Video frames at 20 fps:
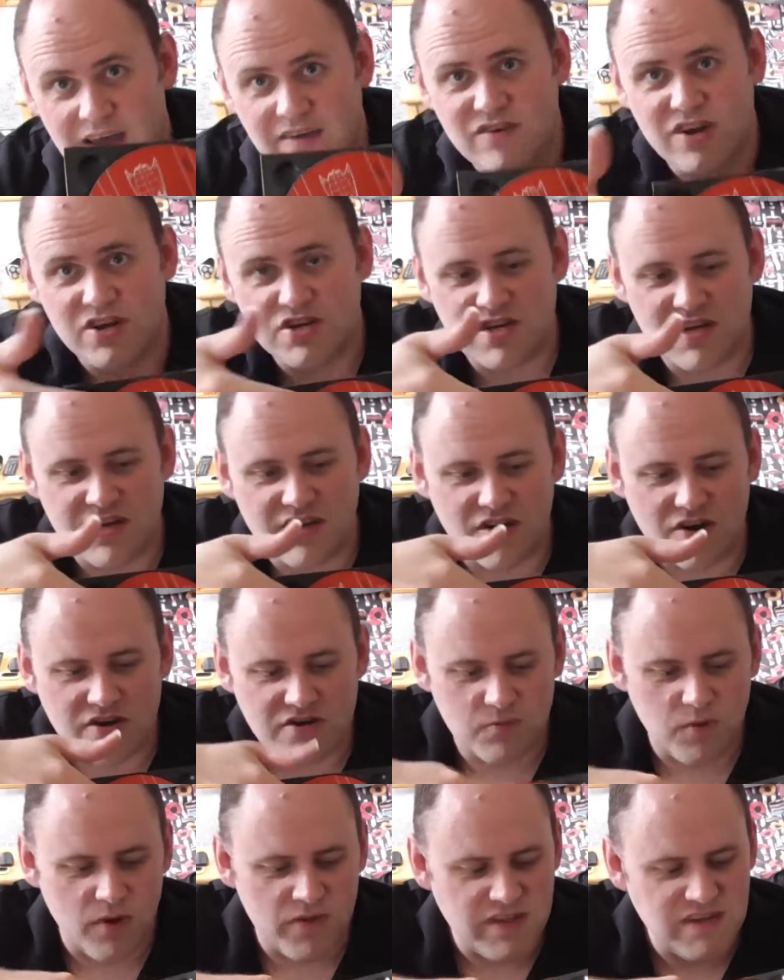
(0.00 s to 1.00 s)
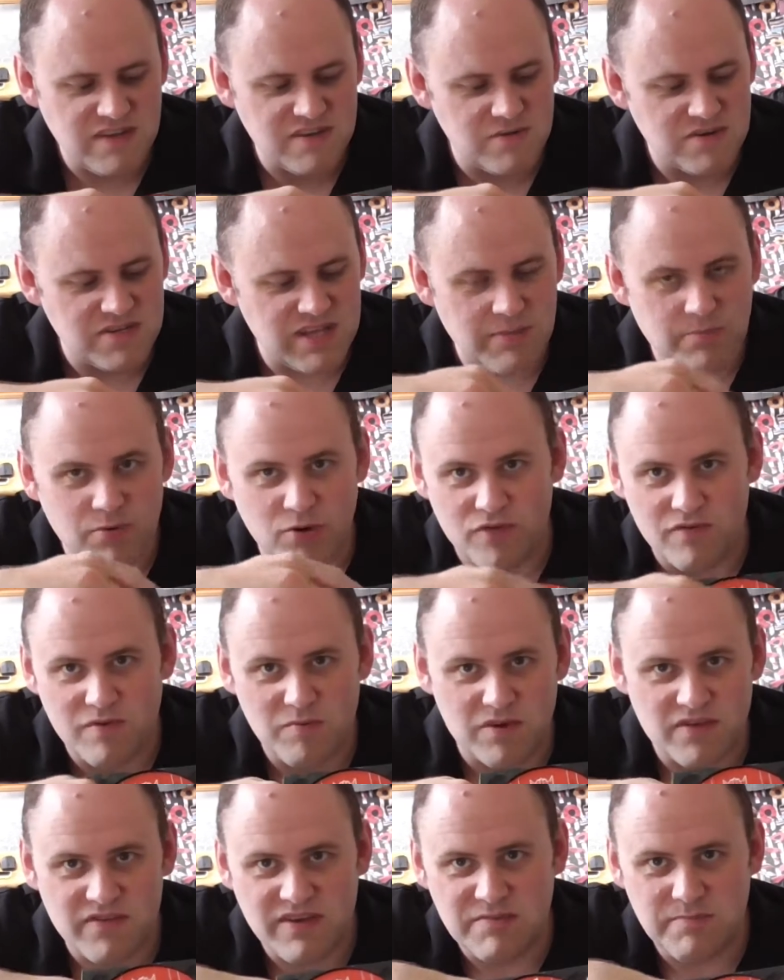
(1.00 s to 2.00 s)
haven't actually got, what they do is they put
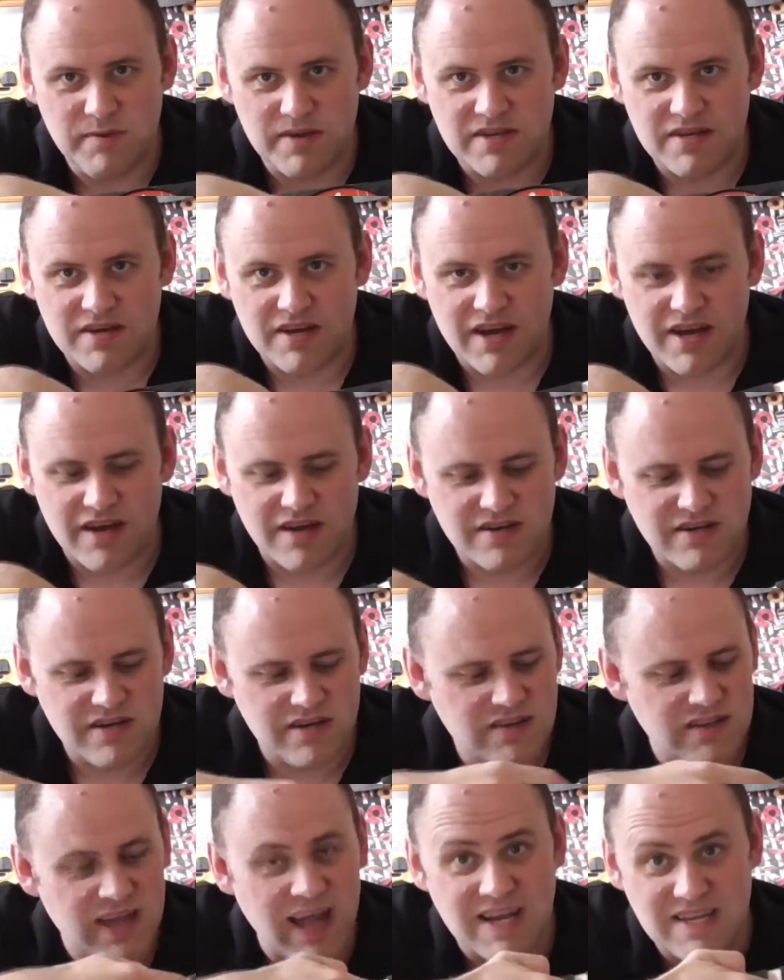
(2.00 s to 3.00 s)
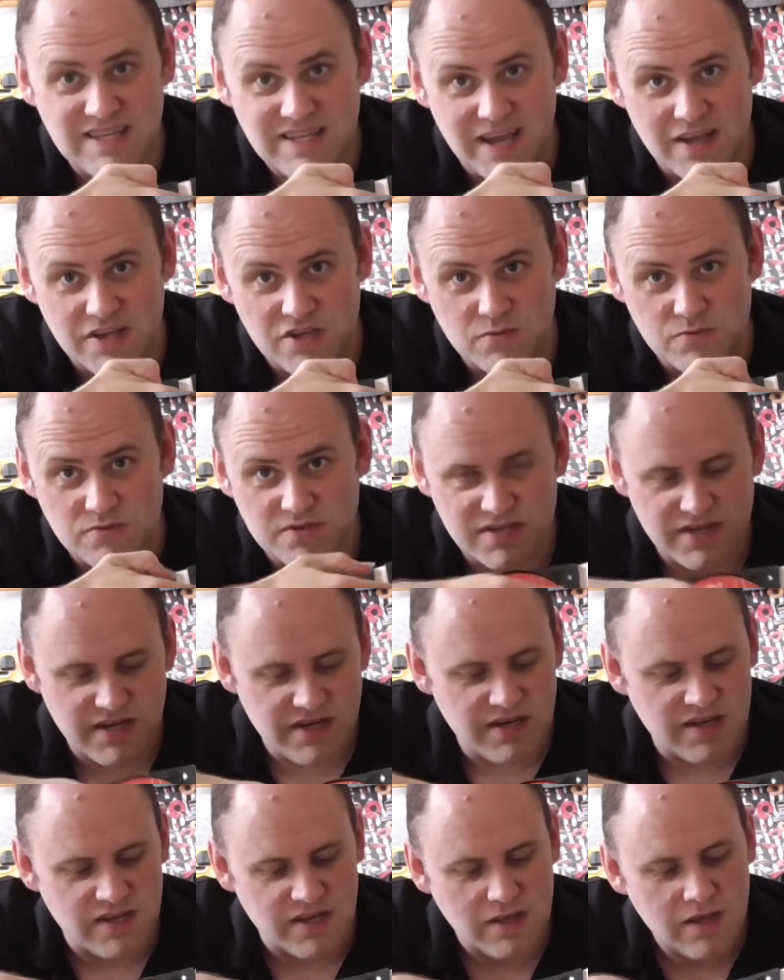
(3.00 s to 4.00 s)
one of these bits of card in, that's the actual
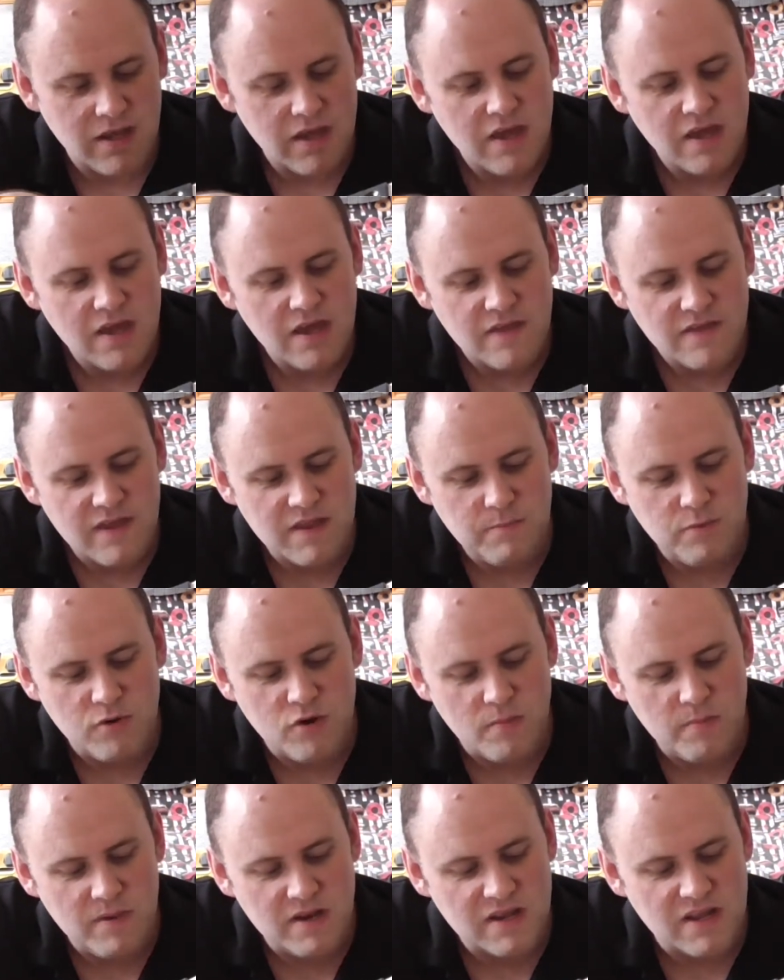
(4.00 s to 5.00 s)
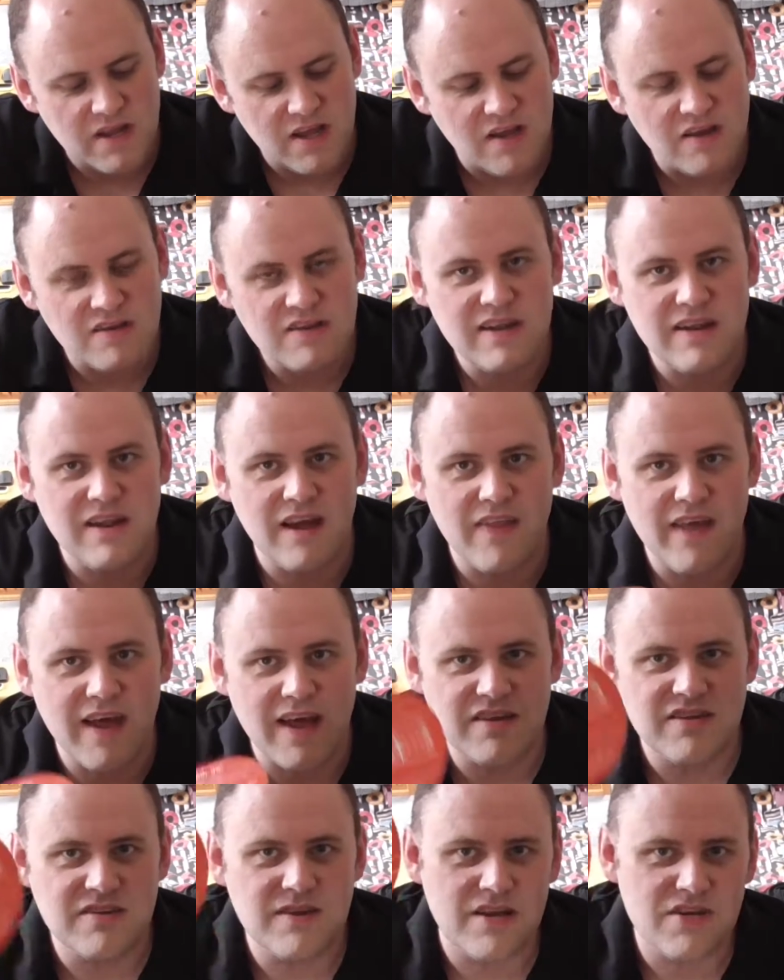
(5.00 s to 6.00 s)
CD. They put a bit of card in like
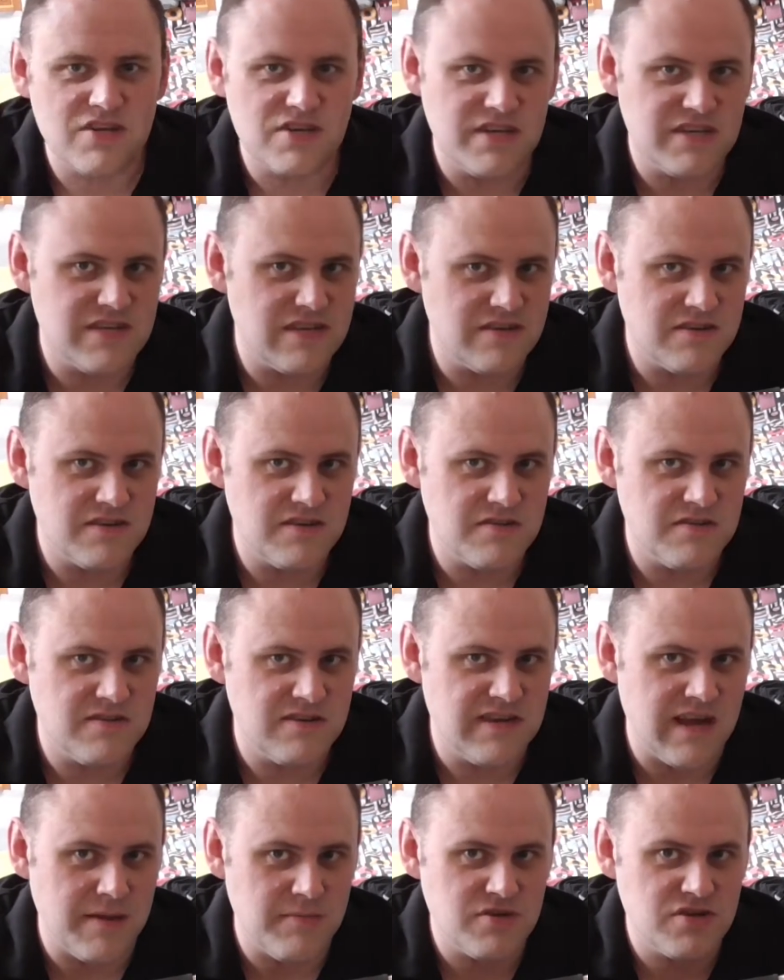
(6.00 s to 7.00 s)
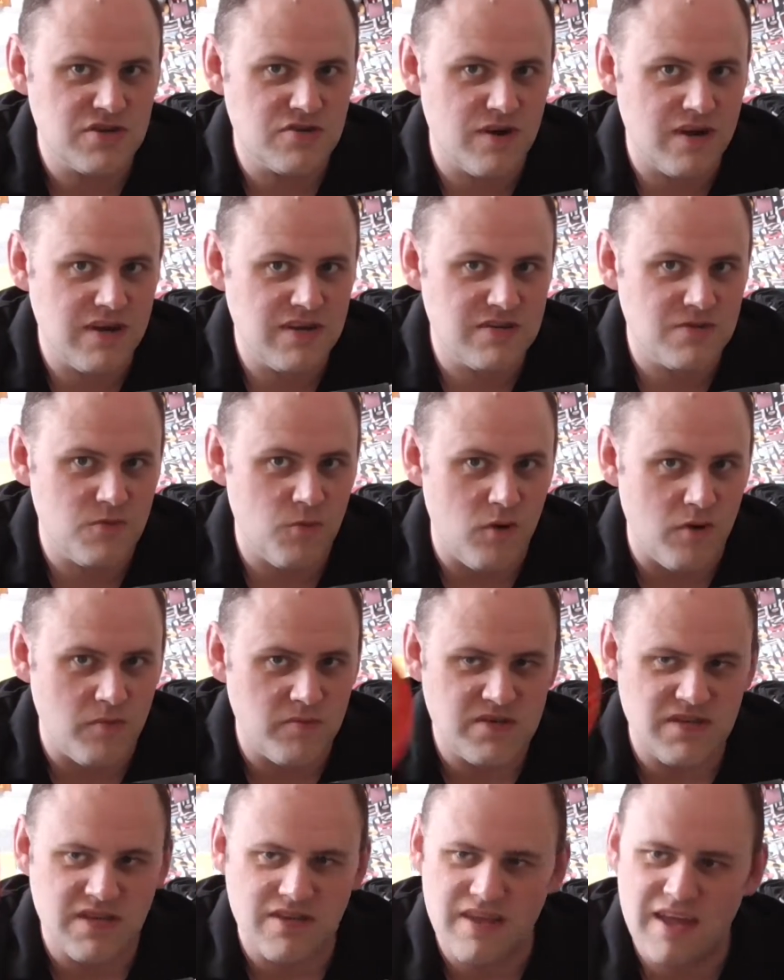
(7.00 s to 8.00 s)
that to actually to demonstrate what
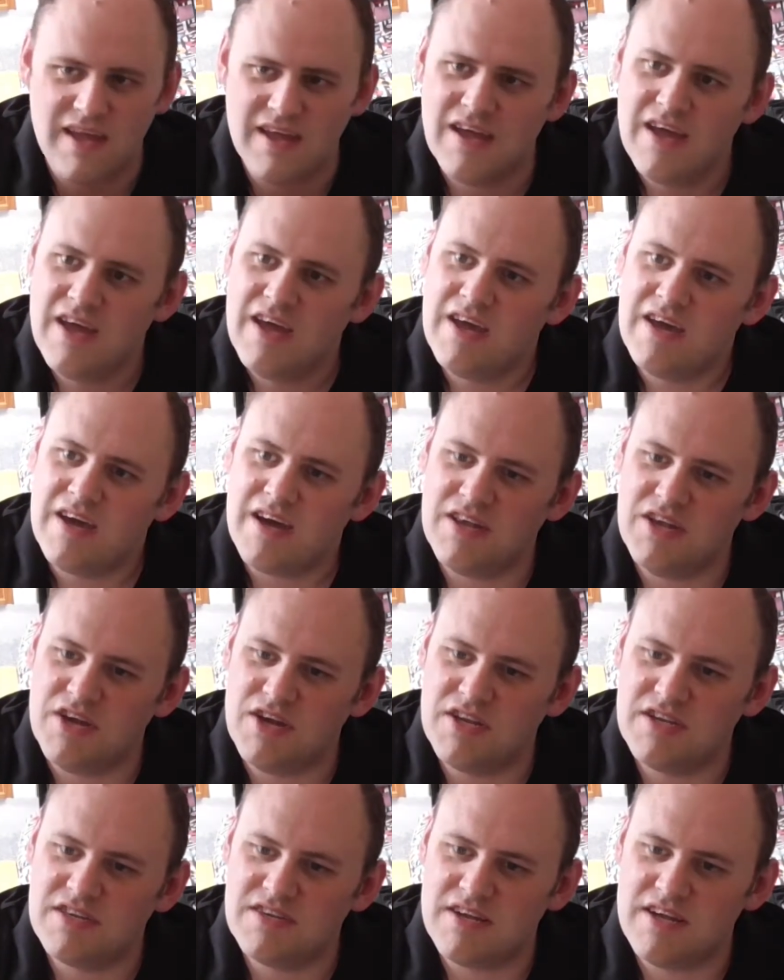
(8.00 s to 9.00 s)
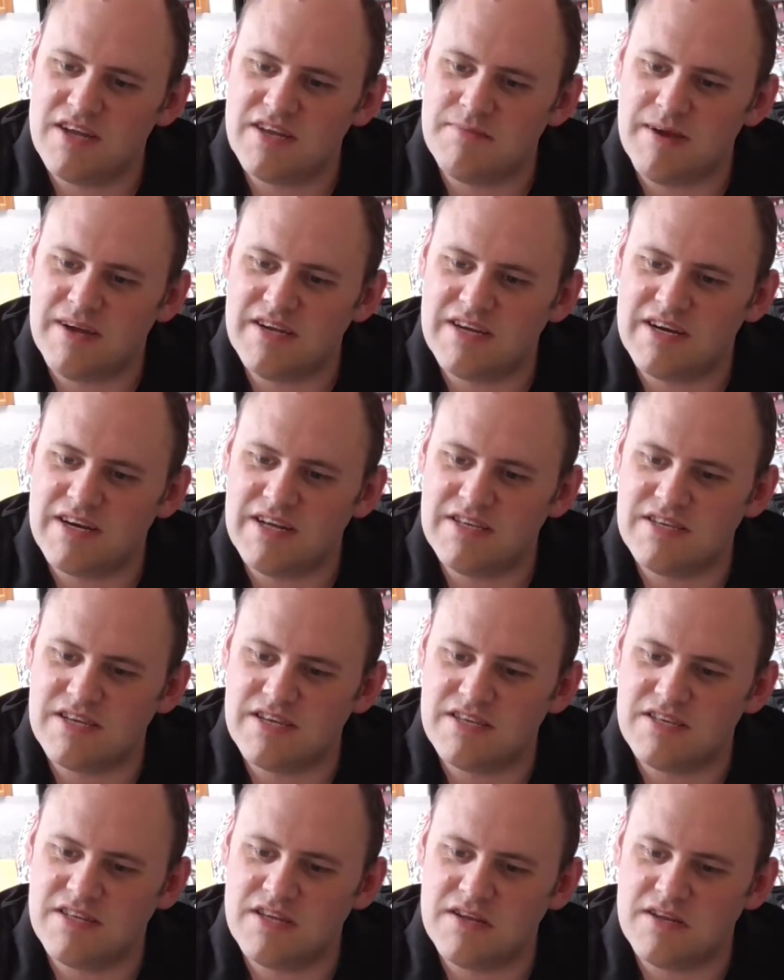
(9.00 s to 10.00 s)
was in there, and you can see it basically
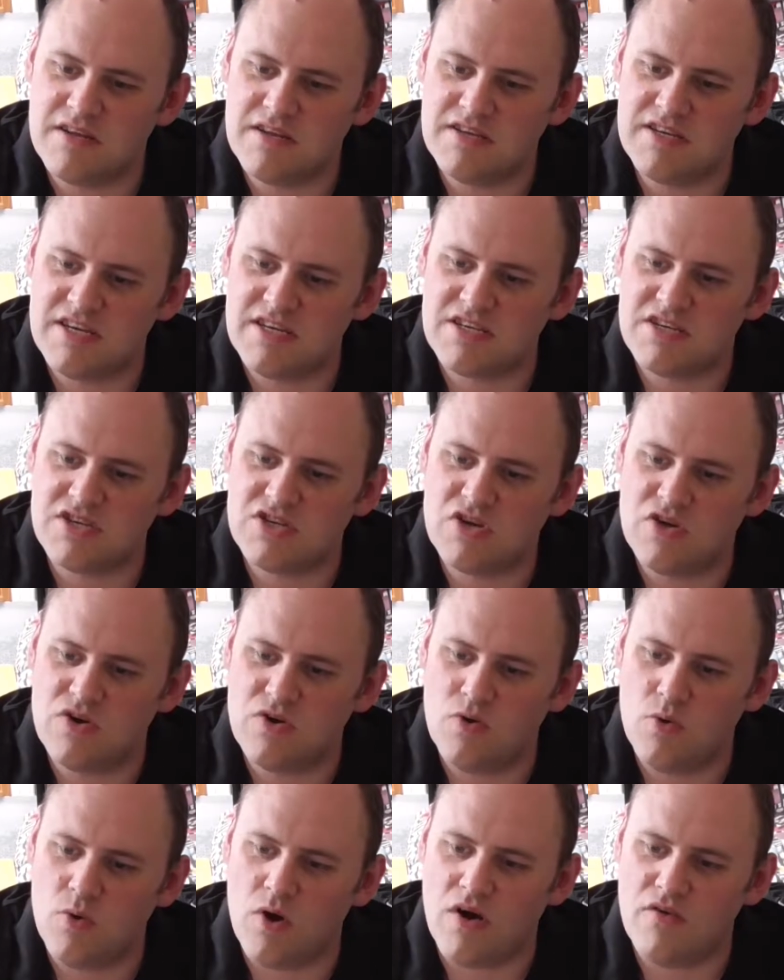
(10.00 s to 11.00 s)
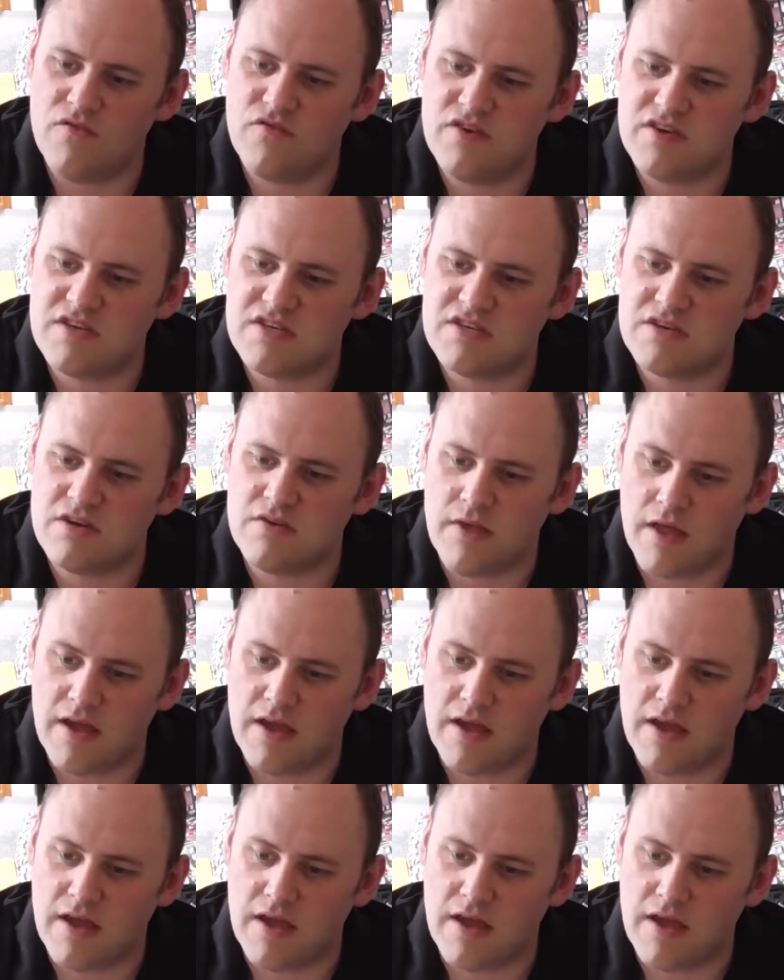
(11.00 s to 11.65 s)
says disc 2 of this